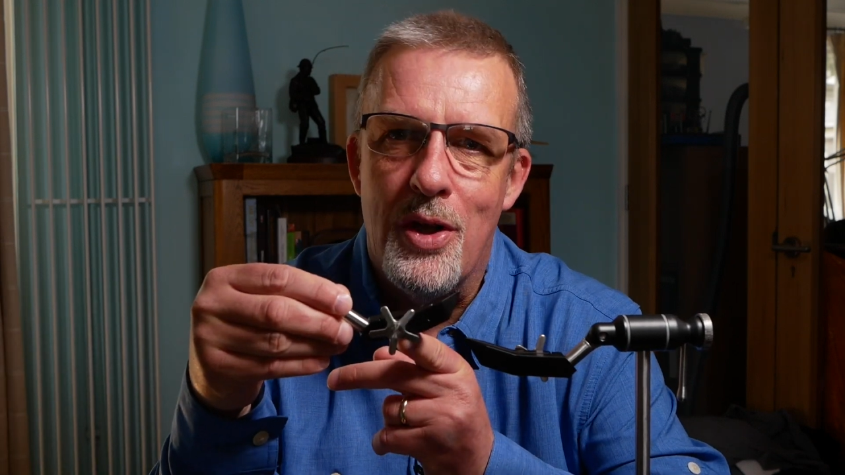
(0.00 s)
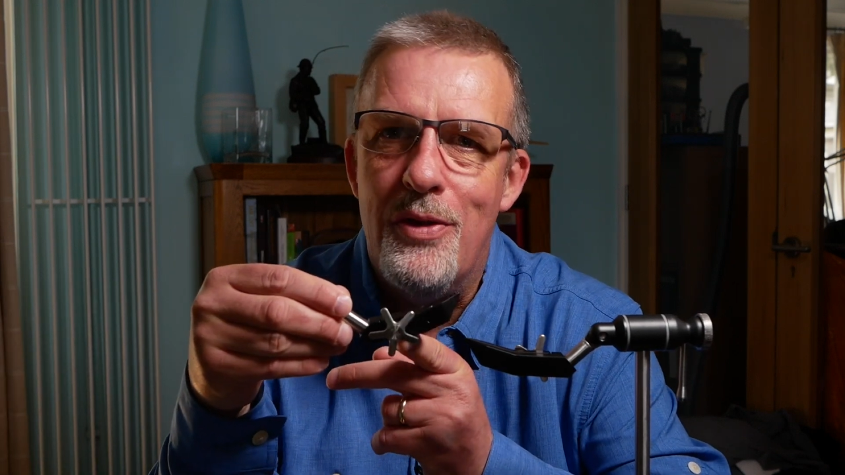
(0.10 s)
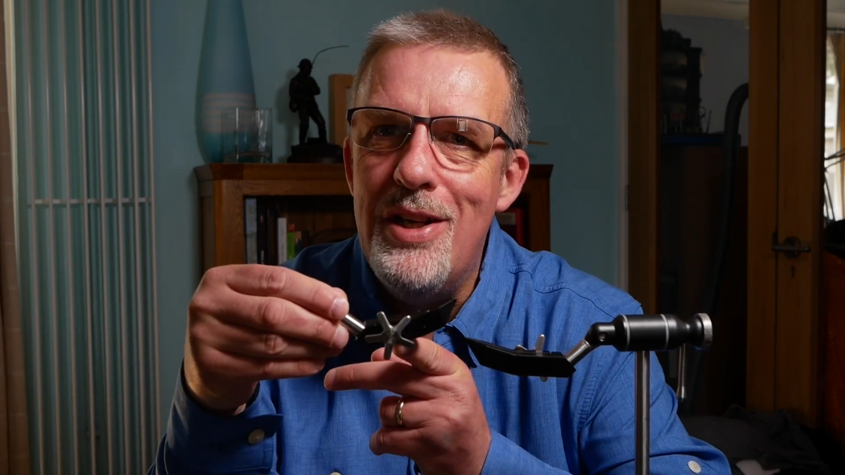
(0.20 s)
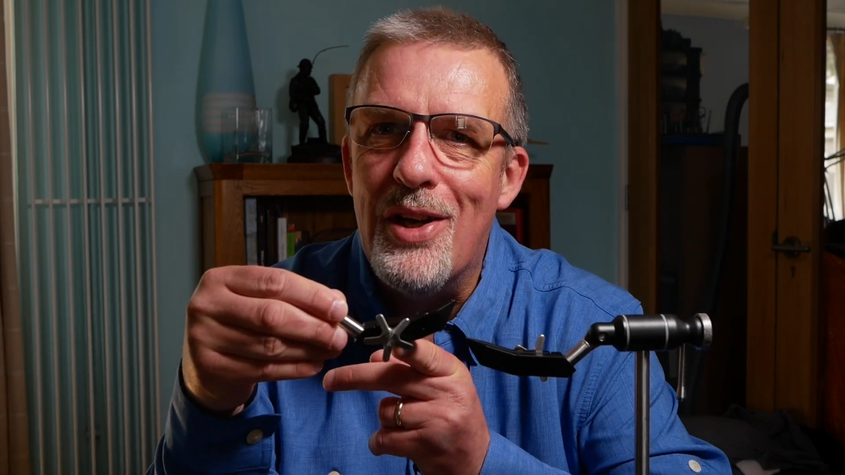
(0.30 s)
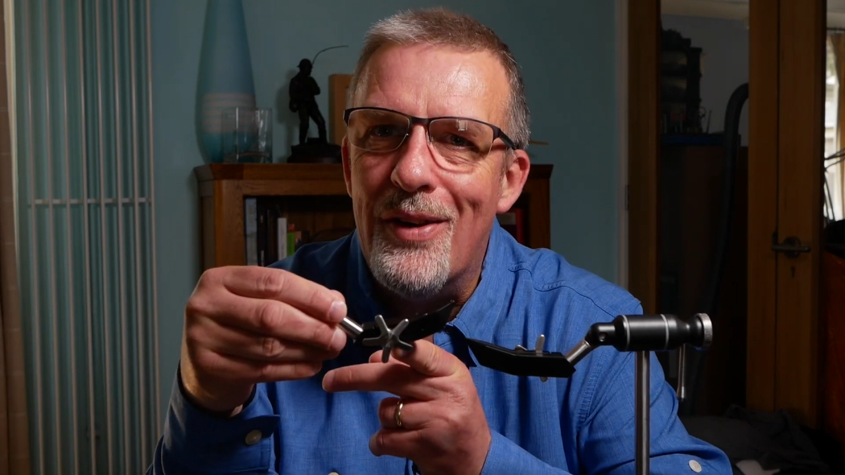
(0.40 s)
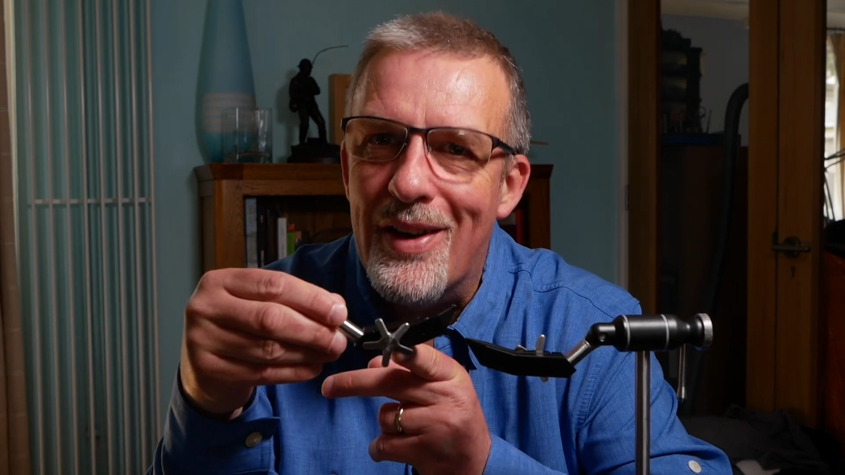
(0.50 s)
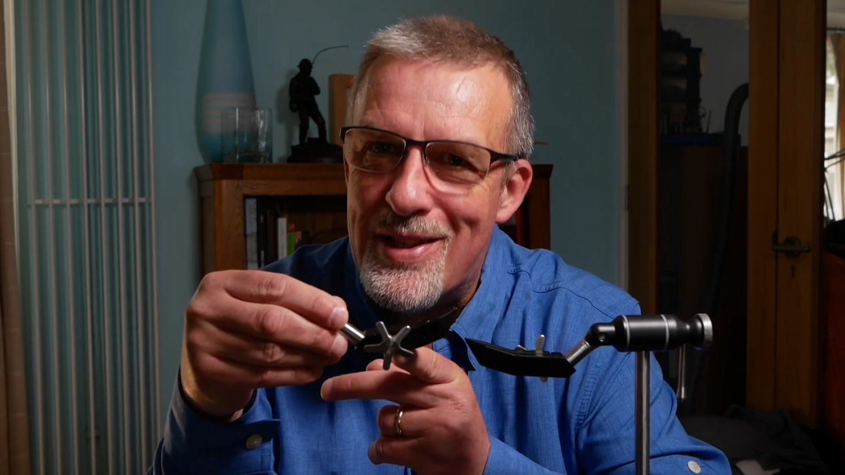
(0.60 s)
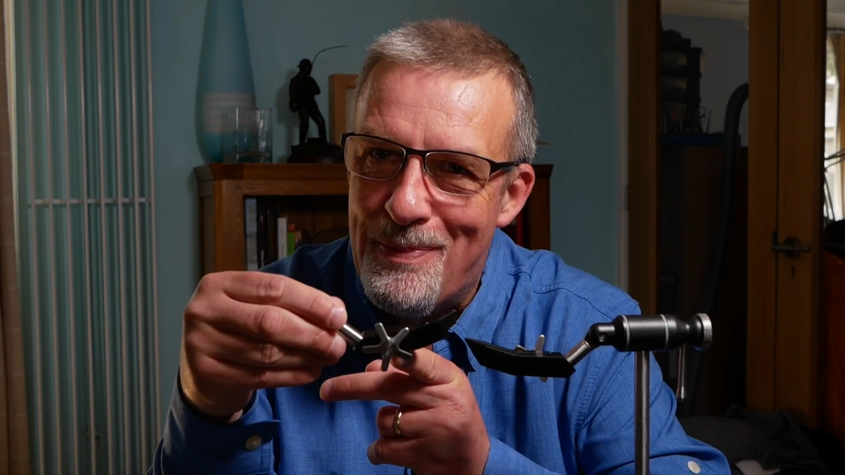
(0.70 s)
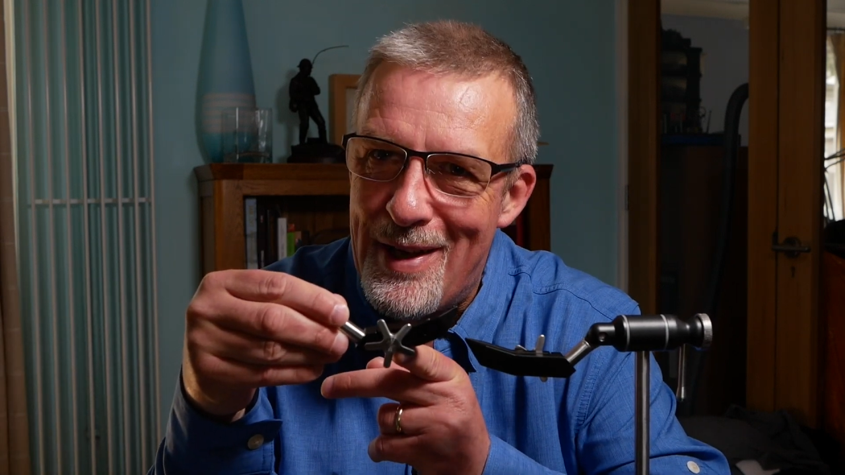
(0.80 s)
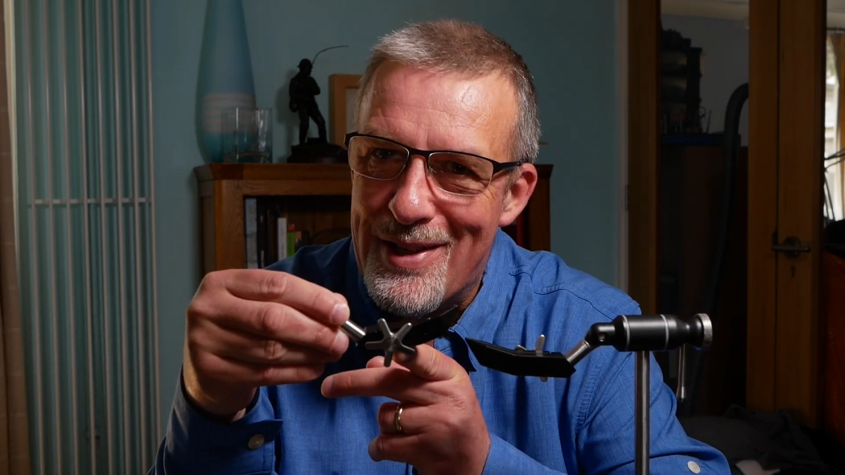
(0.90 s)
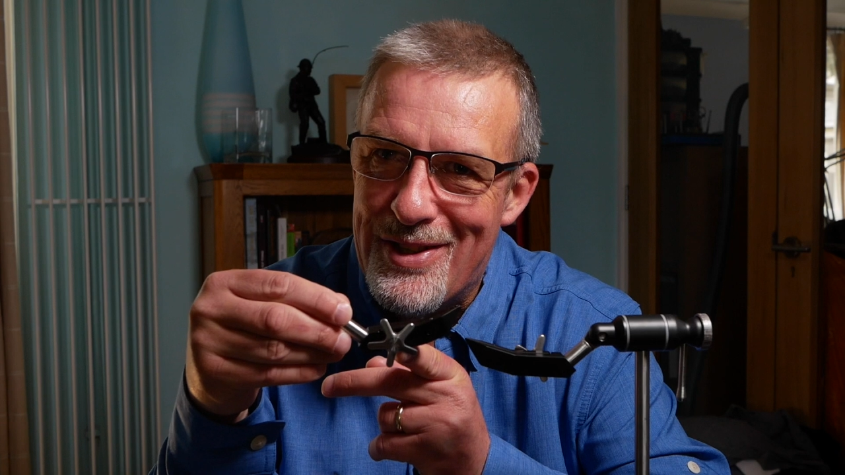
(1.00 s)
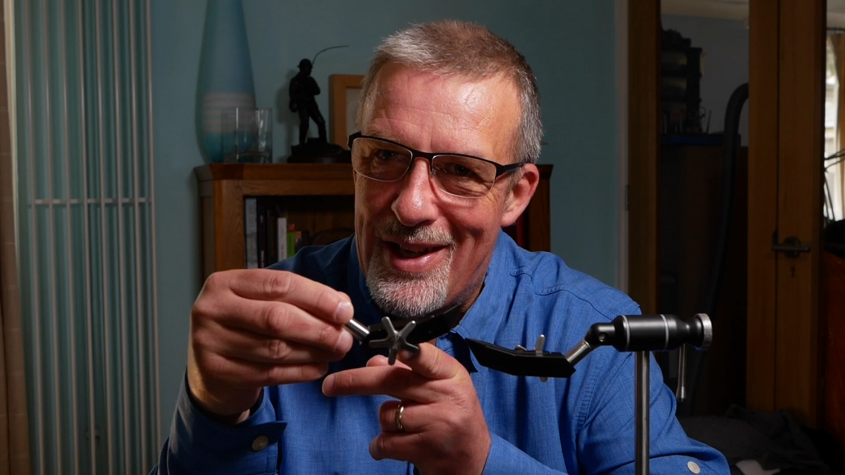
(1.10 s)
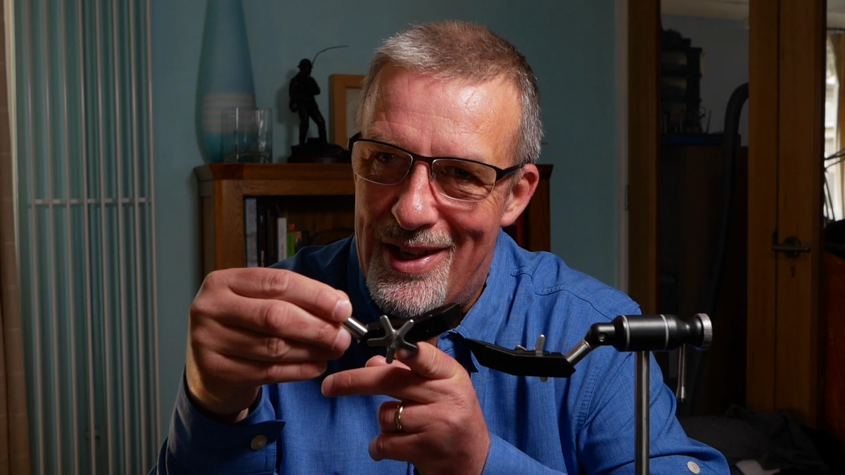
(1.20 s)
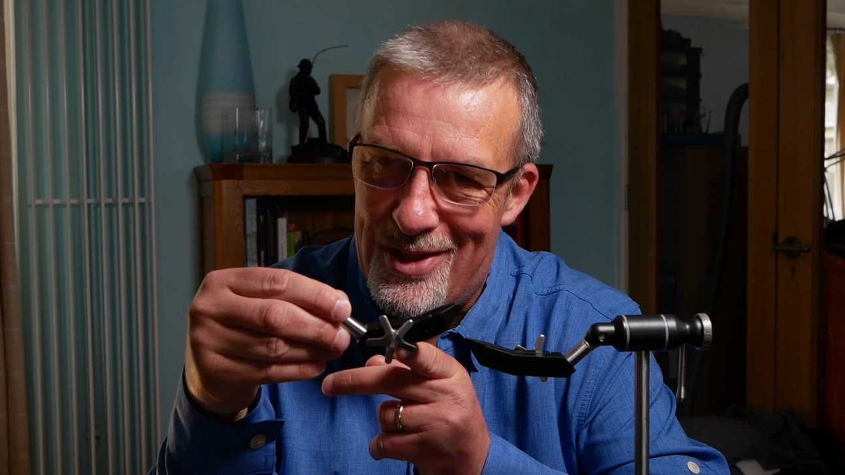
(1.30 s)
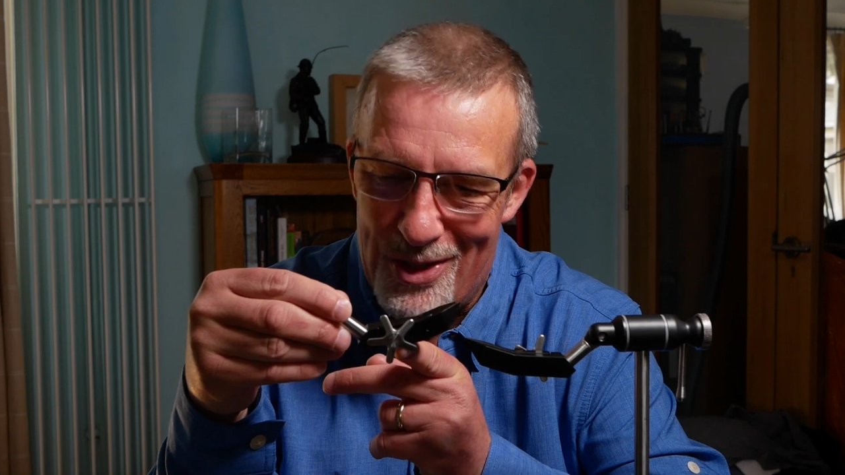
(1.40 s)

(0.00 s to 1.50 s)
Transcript: Now, these aren't a spare set of